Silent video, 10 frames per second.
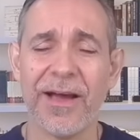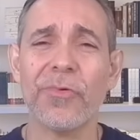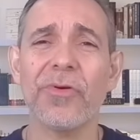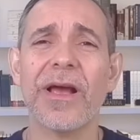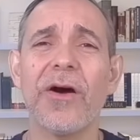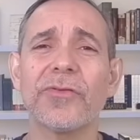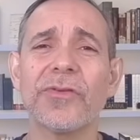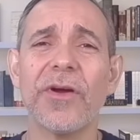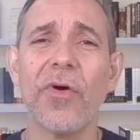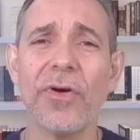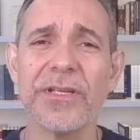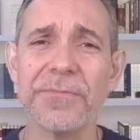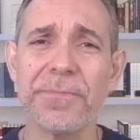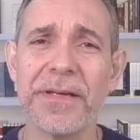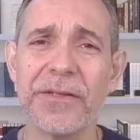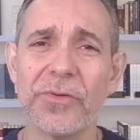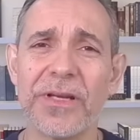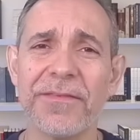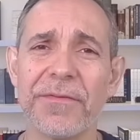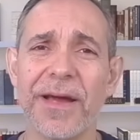I could count on the Holy Spirit
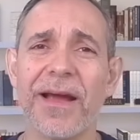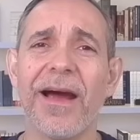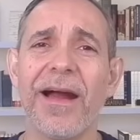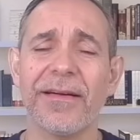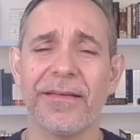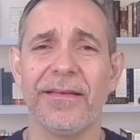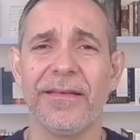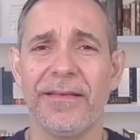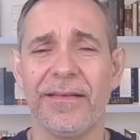to live in my heart.